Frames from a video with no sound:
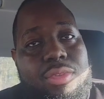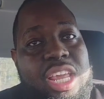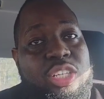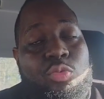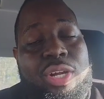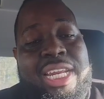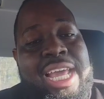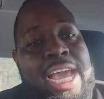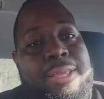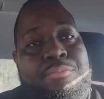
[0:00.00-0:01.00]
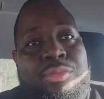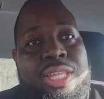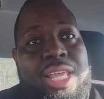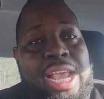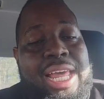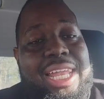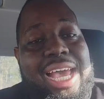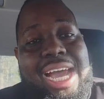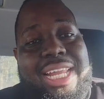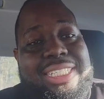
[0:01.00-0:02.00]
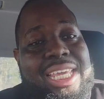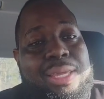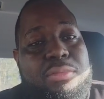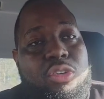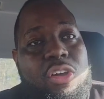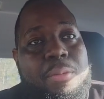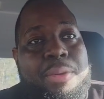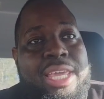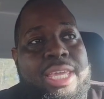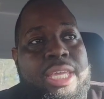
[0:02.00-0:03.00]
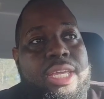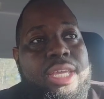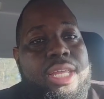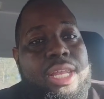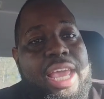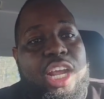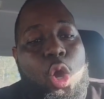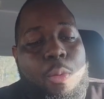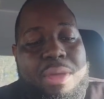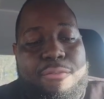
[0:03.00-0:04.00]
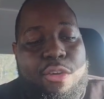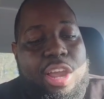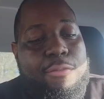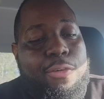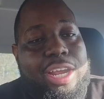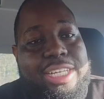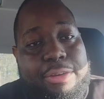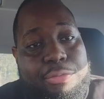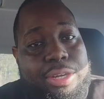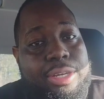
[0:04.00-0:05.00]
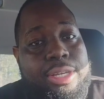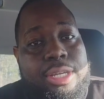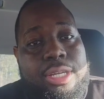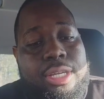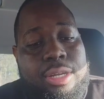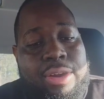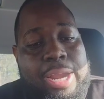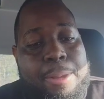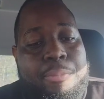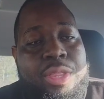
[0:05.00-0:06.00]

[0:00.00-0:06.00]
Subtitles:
It's really not. And a lot of teams are going to be let go and be very, very different, right?